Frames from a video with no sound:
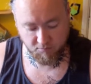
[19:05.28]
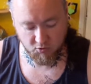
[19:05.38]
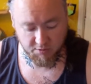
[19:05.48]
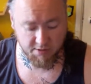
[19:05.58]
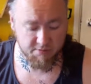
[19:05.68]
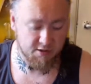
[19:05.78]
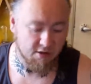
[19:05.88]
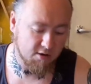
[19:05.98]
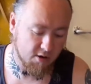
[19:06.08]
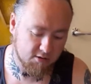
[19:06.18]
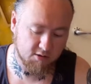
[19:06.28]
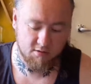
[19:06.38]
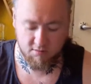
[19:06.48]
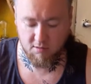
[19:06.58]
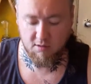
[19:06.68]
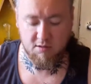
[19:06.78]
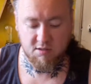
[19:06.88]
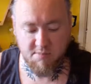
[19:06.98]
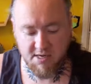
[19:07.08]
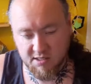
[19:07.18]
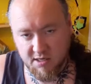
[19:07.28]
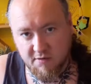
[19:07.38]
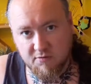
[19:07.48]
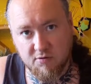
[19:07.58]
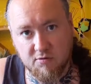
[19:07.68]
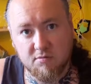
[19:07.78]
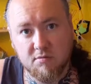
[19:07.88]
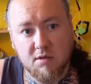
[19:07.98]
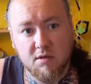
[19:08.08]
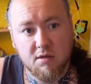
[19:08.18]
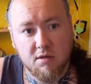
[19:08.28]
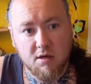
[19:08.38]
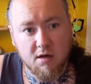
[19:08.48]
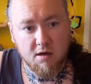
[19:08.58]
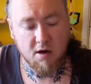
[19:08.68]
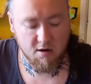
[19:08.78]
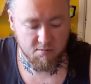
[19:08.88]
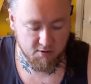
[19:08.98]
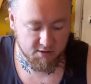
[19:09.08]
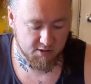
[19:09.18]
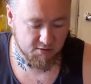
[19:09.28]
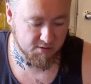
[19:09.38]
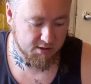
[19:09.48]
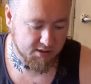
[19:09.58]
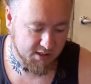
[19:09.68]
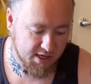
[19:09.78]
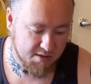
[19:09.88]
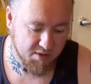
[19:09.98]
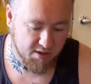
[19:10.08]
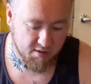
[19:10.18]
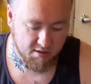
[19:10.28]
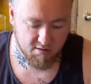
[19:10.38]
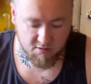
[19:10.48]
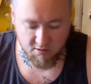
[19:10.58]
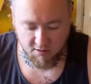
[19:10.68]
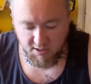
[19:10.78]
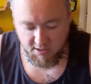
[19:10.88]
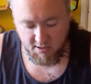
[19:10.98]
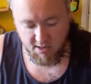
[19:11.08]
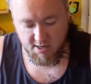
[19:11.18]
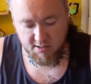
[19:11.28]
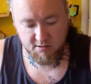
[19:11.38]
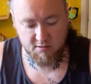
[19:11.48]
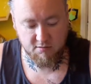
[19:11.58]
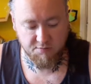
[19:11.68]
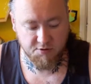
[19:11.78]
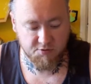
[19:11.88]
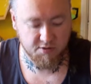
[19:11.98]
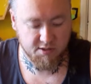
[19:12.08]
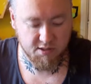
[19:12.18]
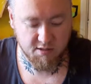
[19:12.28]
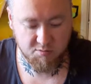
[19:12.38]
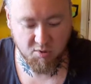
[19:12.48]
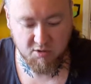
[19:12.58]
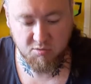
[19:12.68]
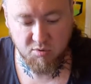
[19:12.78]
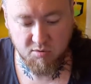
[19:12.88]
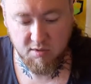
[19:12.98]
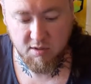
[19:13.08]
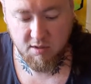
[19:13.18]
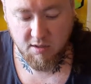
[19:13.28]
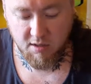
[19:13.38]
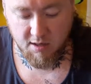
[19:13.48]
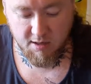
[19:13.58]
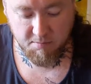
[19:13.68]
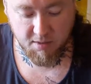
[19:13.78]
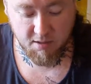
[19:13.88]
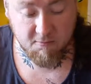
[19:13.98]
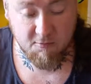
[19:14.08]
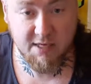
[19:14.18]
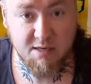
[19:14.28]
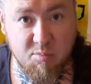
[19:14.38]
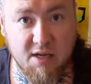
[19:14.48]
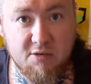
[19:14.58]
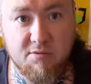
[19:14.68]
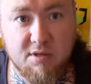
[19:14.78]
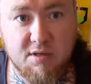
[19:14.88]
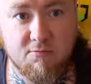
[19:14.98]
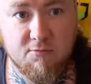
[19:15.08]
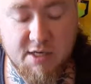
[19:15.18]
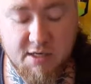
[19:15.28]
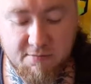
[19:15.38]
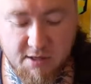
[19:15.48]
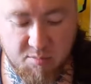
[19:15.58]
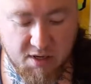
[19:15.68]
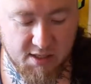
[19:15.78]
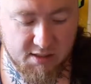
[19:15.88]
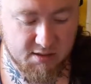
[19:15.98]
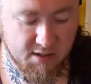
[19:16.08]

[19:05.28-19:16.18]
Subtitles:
Although it's got nods to medieval armour, I still wanted to keep it looking as futuristic as possible. And I'm really pleased with it, really pleased.